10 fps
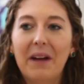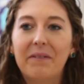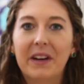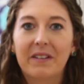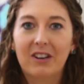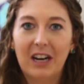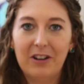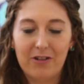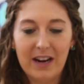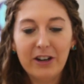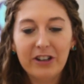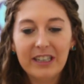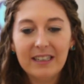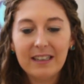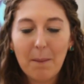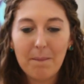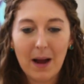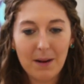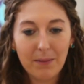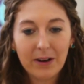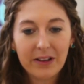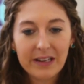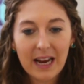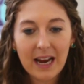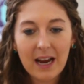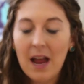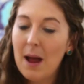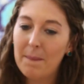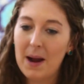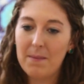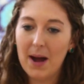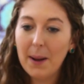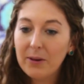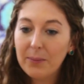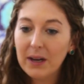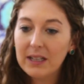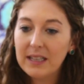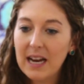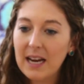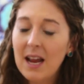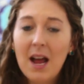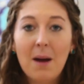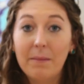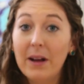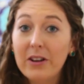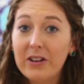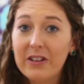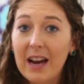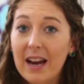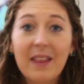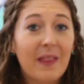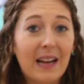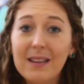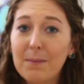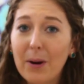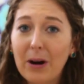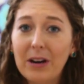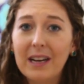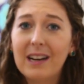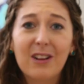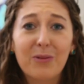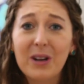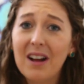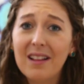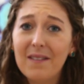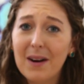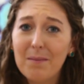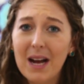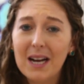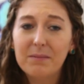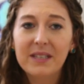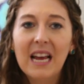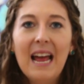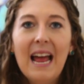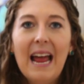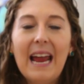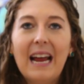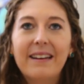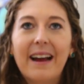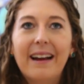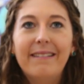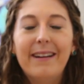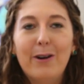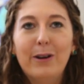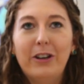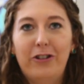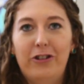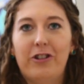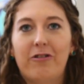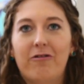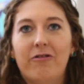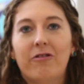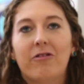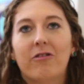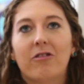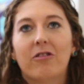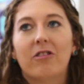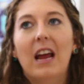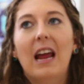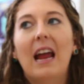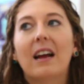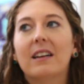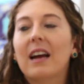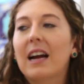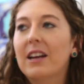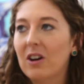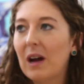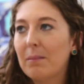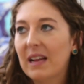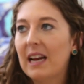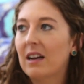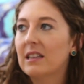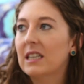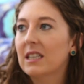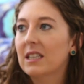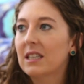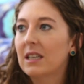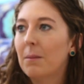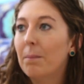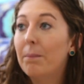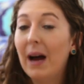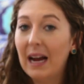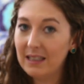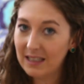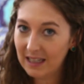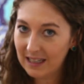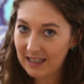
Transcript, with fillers: There were graduations, my birthday, my mom's birthday, Mother's Day. That's a party because we all love our moms. And I know it's June and I know I'm late on this, but